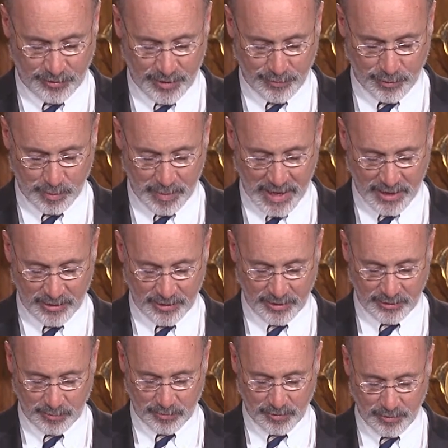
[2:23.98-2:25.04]
stiffer
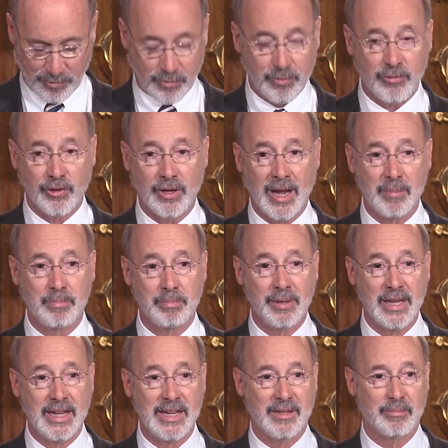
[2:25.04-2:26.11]
penalties for not
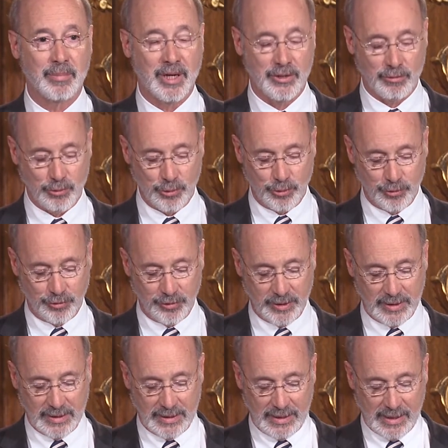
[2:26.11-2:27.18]
playing by the rules.
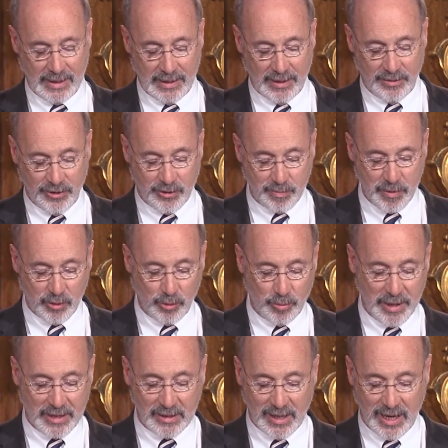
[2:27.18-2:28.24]
This bill will
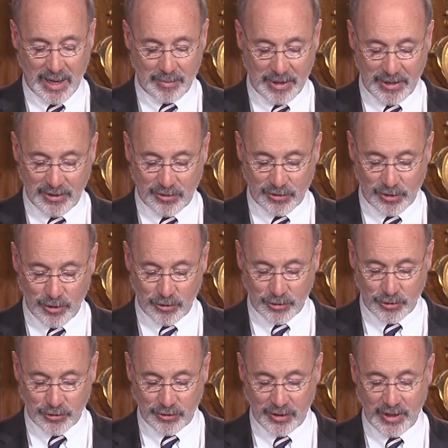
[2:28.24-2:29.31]
make lobbying
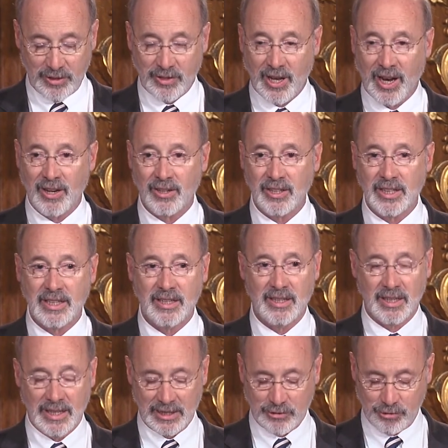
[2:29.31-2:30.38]
disclosures entirely
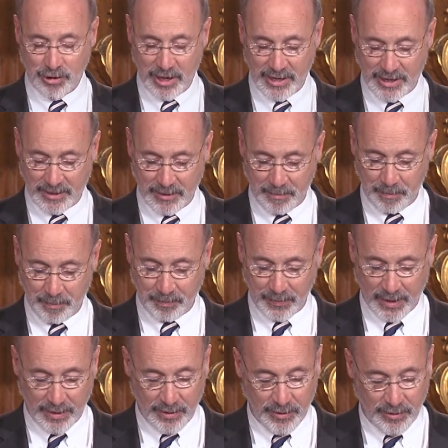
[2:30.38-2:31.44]
electronic,
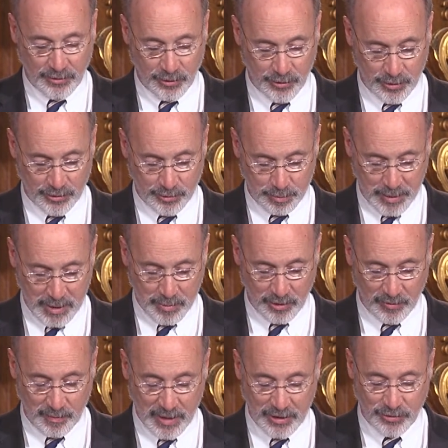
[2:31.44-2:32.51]
so that the
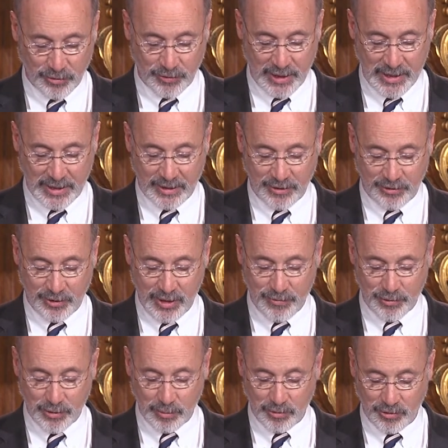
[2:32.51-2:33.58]
people of Pennsylvania can see
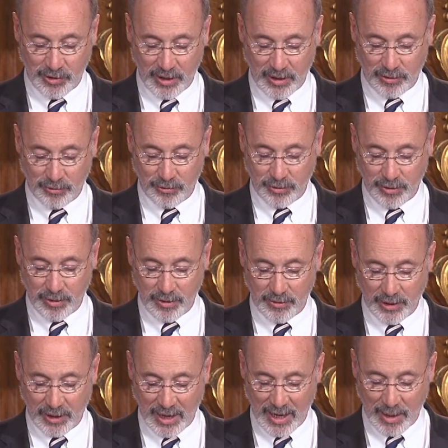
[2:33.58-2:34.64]
for themselves
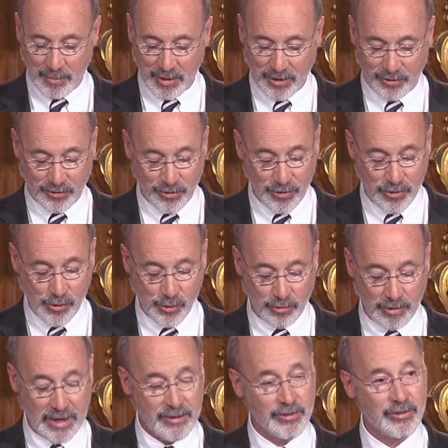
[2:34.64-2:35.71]
the lobbyists who are
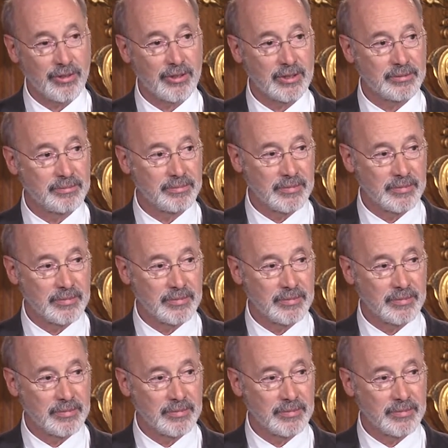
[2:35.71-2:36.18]
registered,